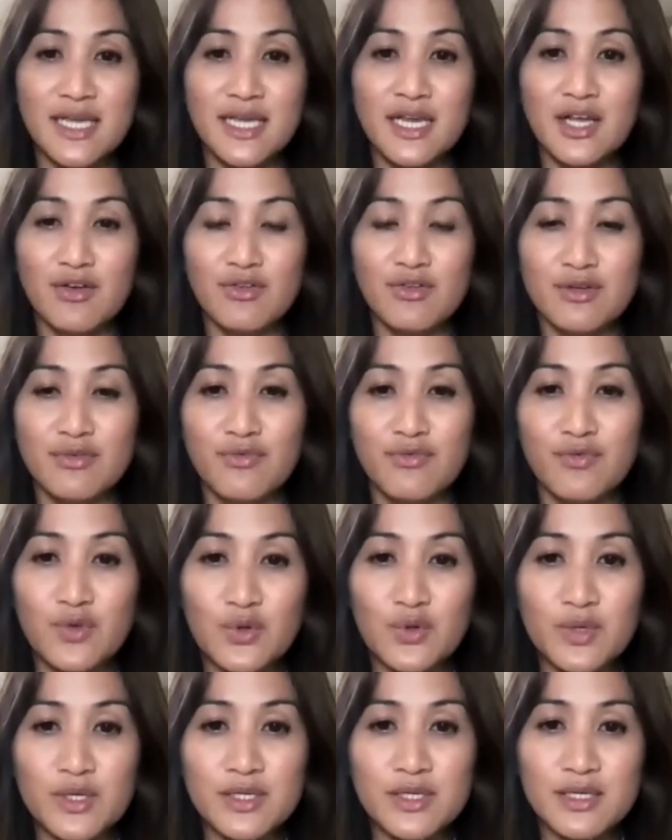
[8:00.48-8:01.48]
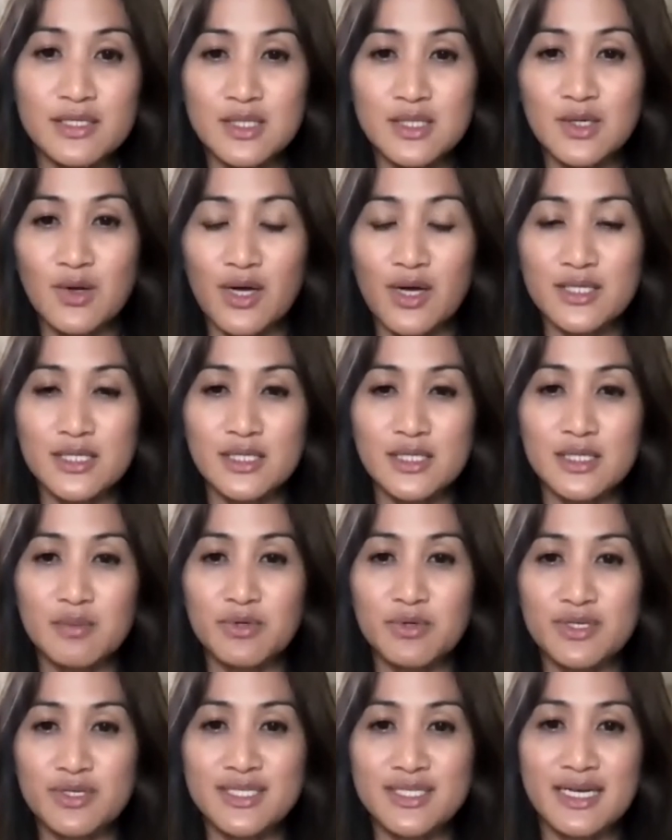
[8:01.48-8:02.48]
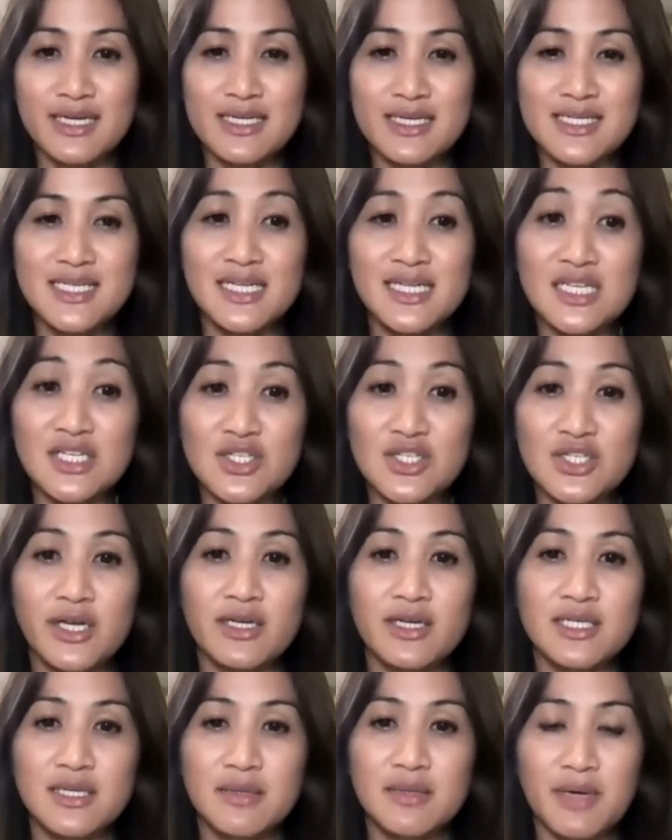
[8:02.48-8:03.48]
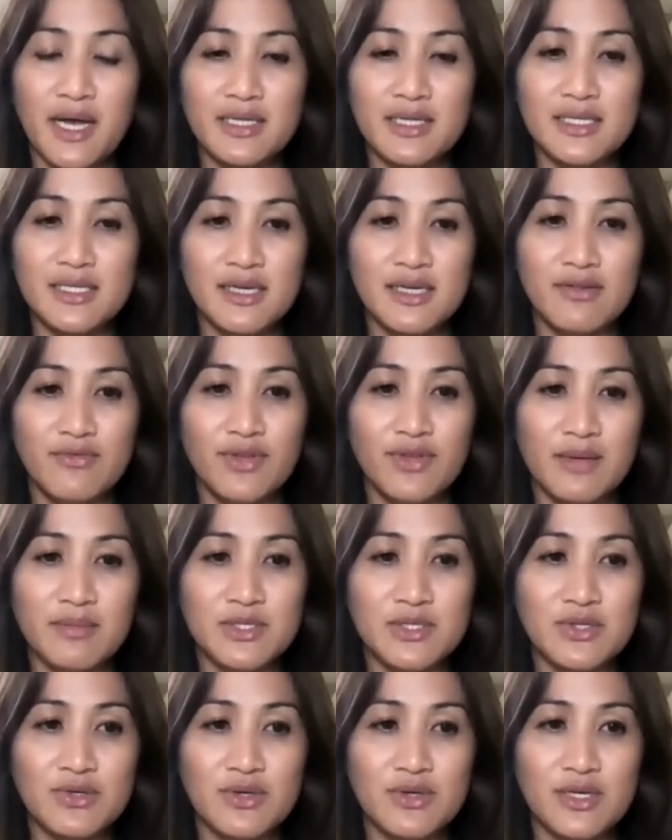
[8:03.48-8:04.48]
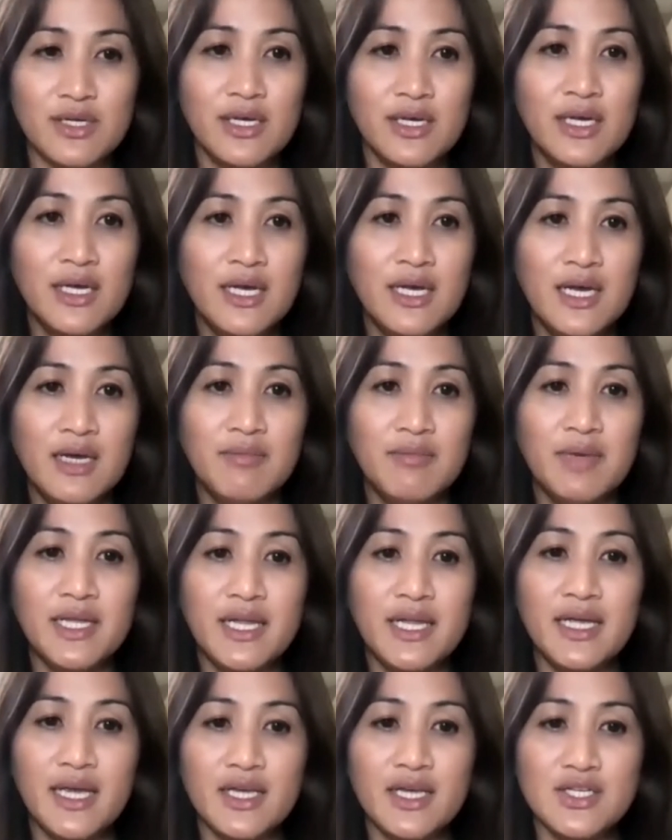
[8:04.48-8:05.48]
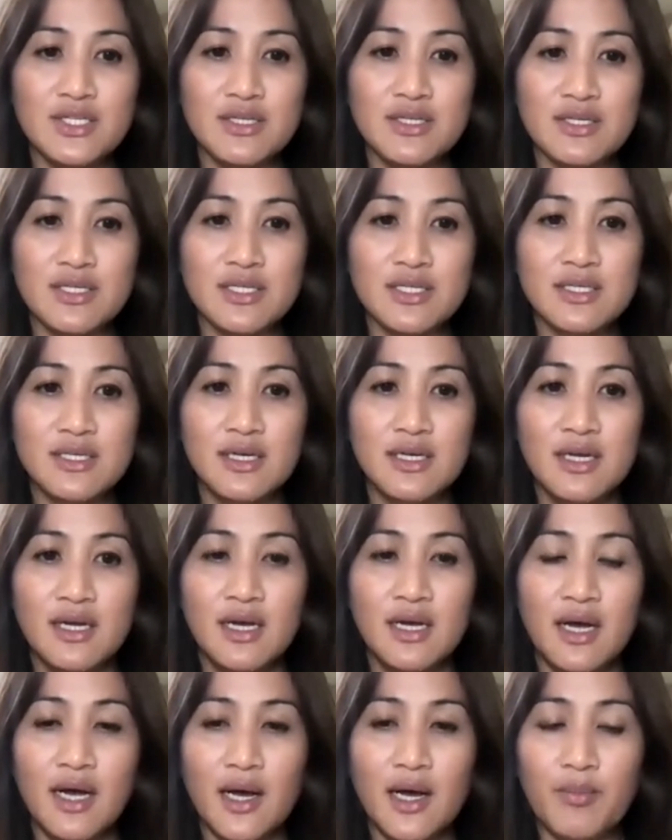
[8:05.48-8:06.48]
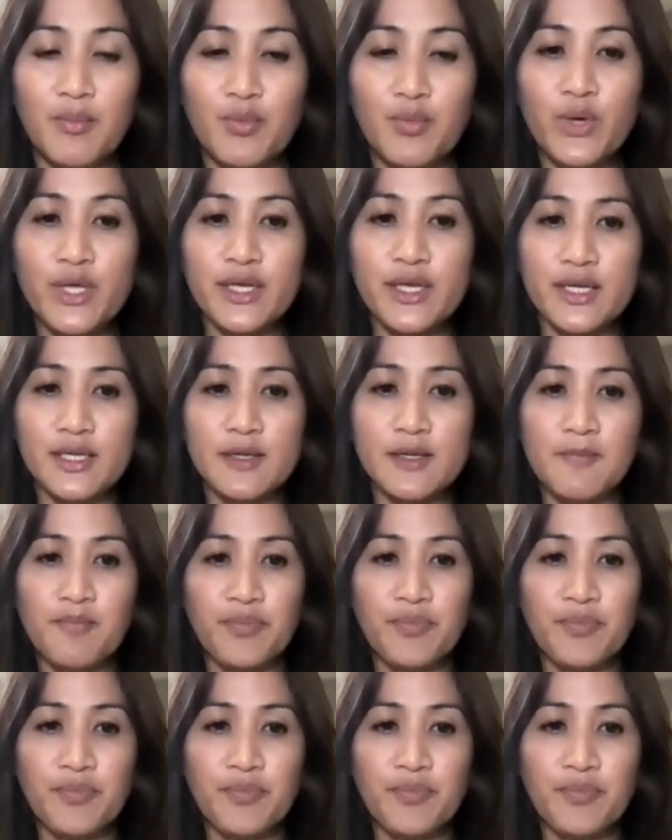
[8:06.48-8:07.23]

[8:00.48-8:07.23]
out the fluid that's causing the bursitis and inject some anti-inflammatory medications with it.